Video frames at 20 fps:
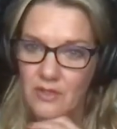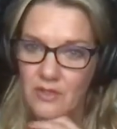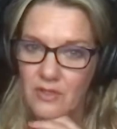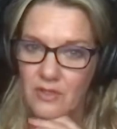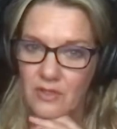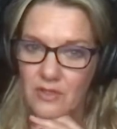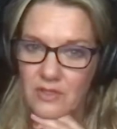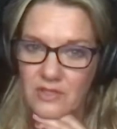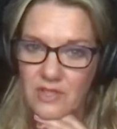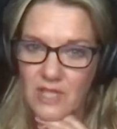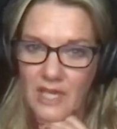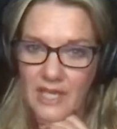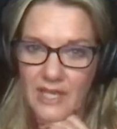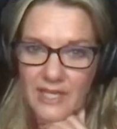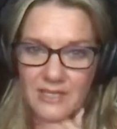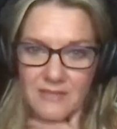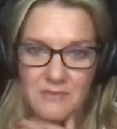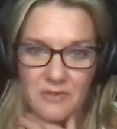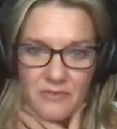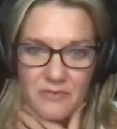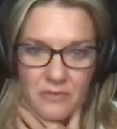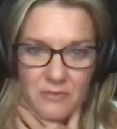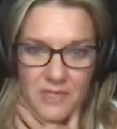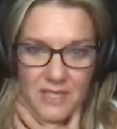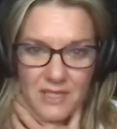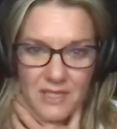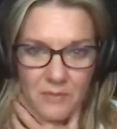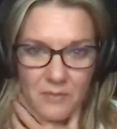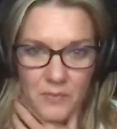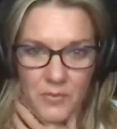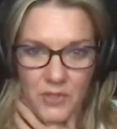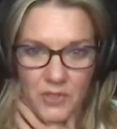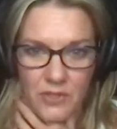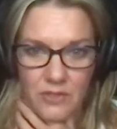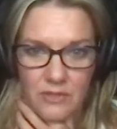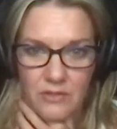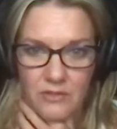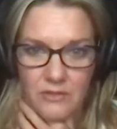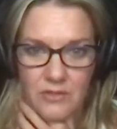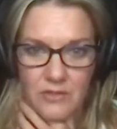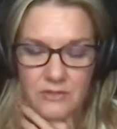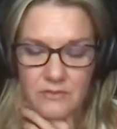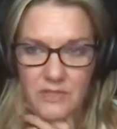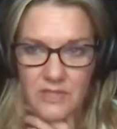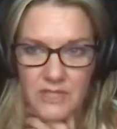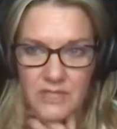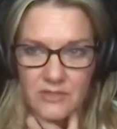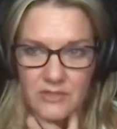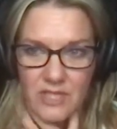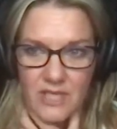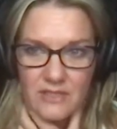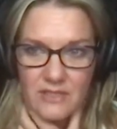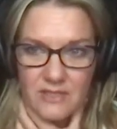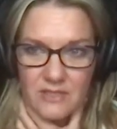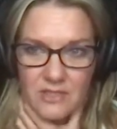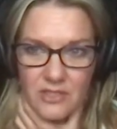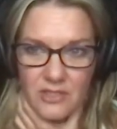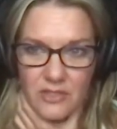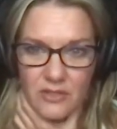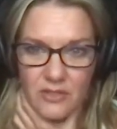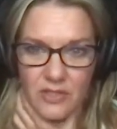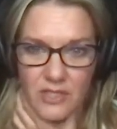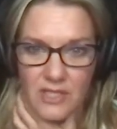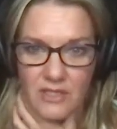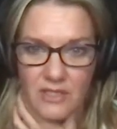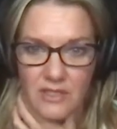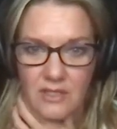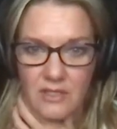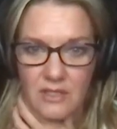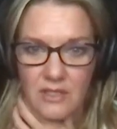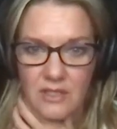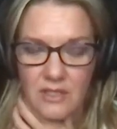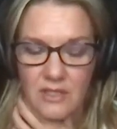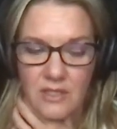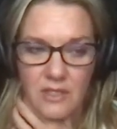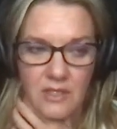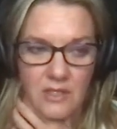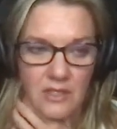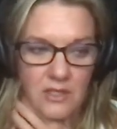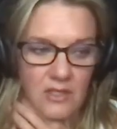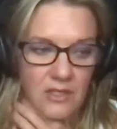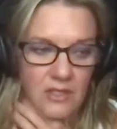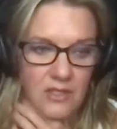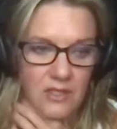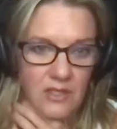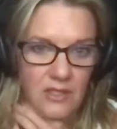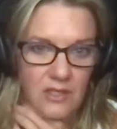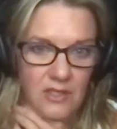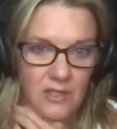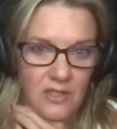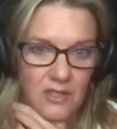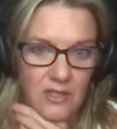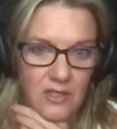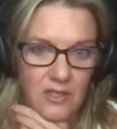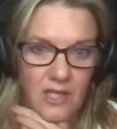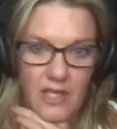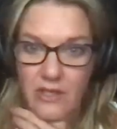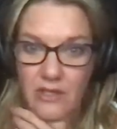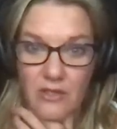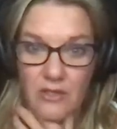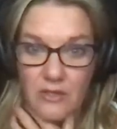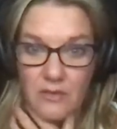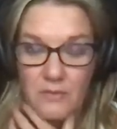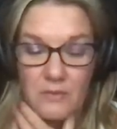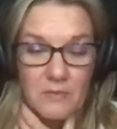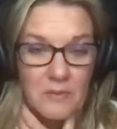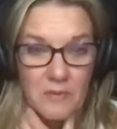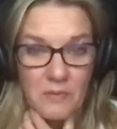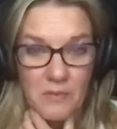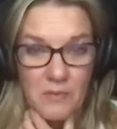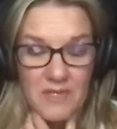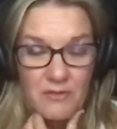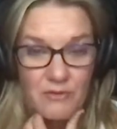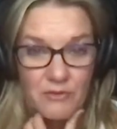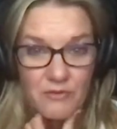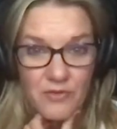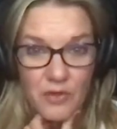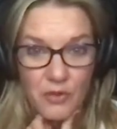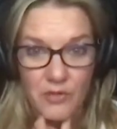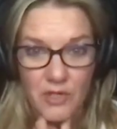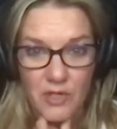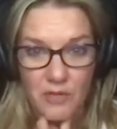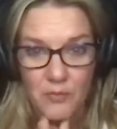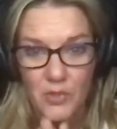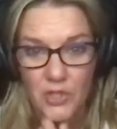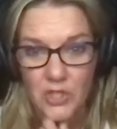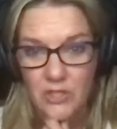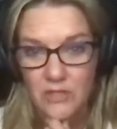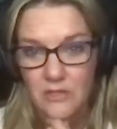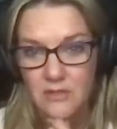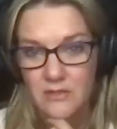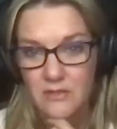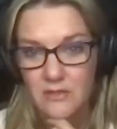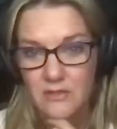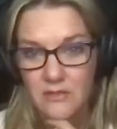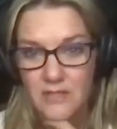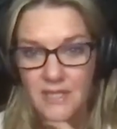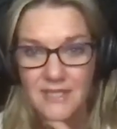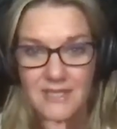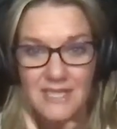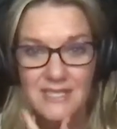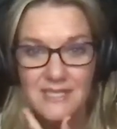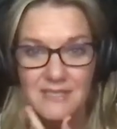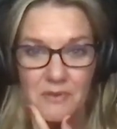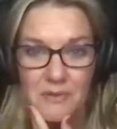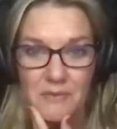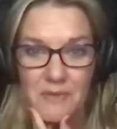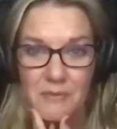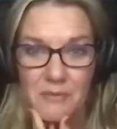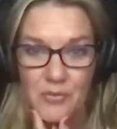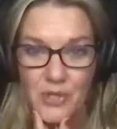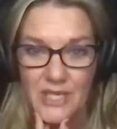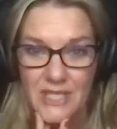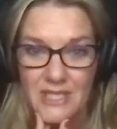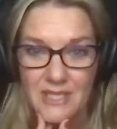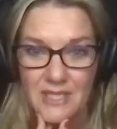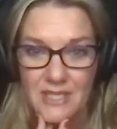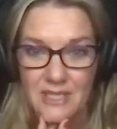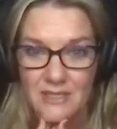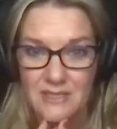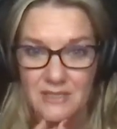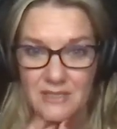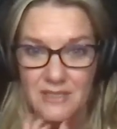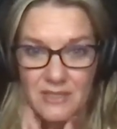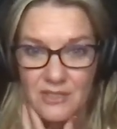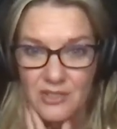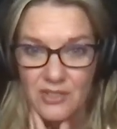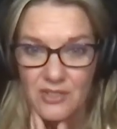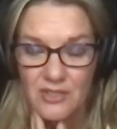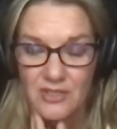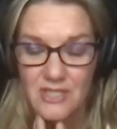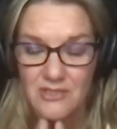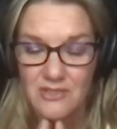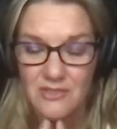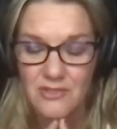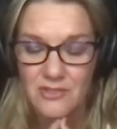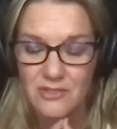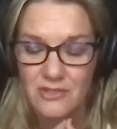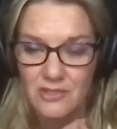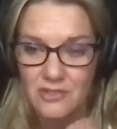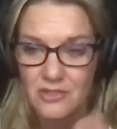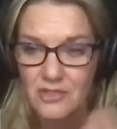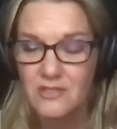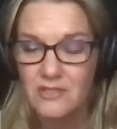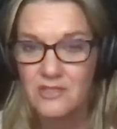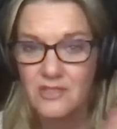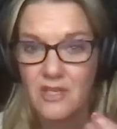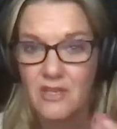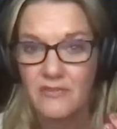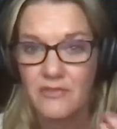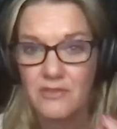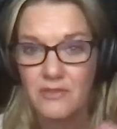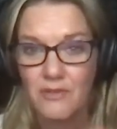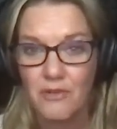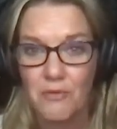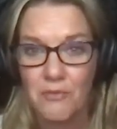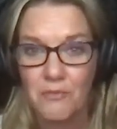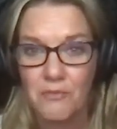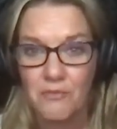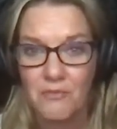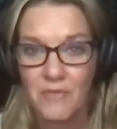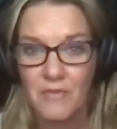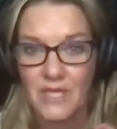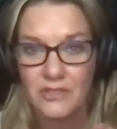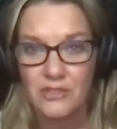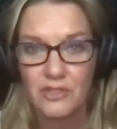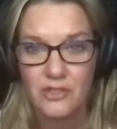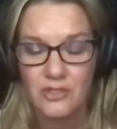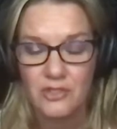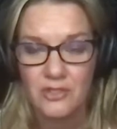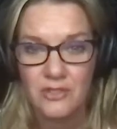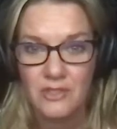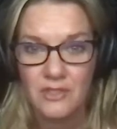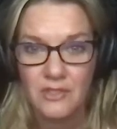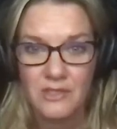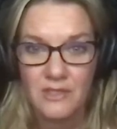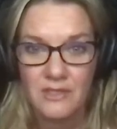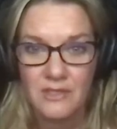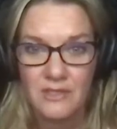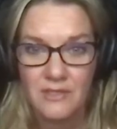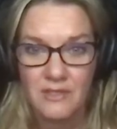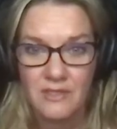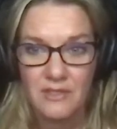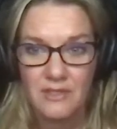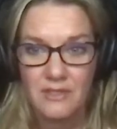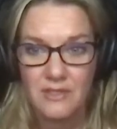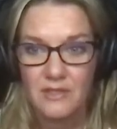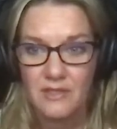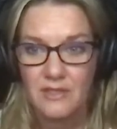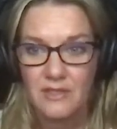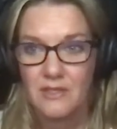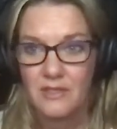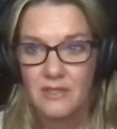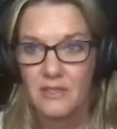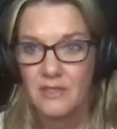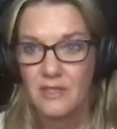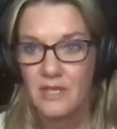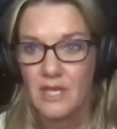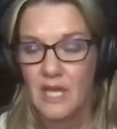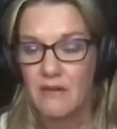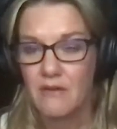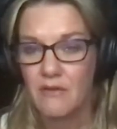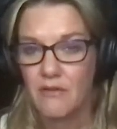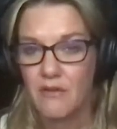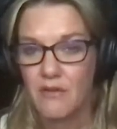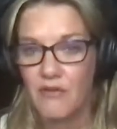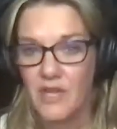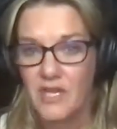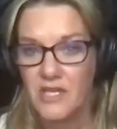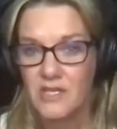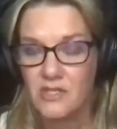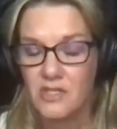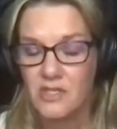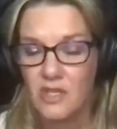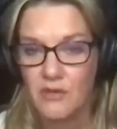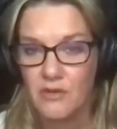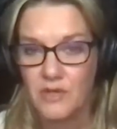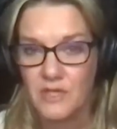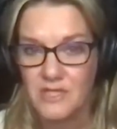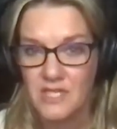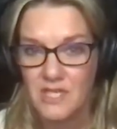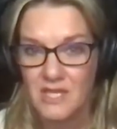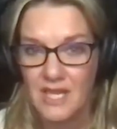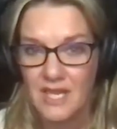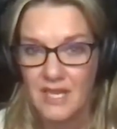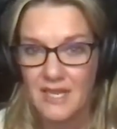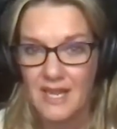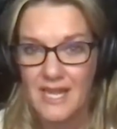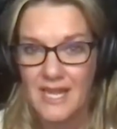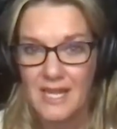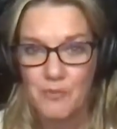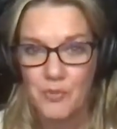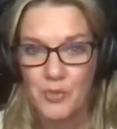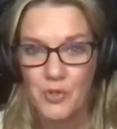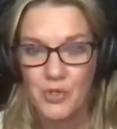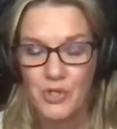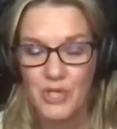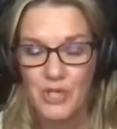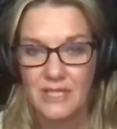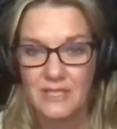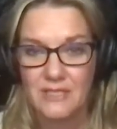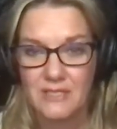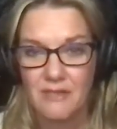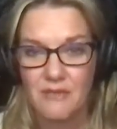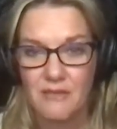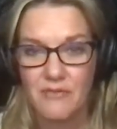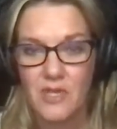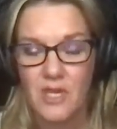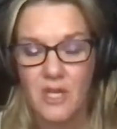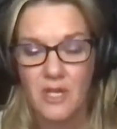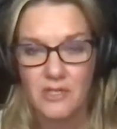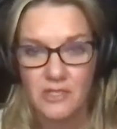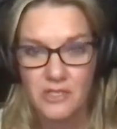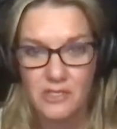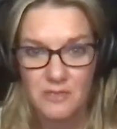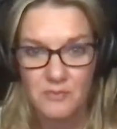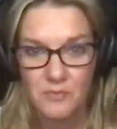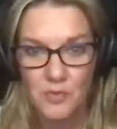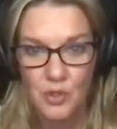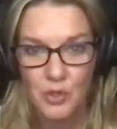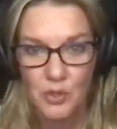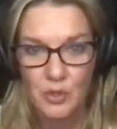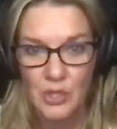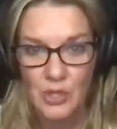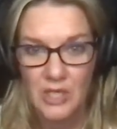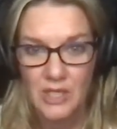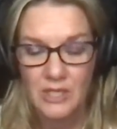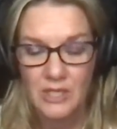This guy asked me for my number, who I was really attracted to, and I couldn't remember my own phone number. Like that's what my brain does. It shuts off so much. I don't know if I just go into like hyper like self-conscious mode.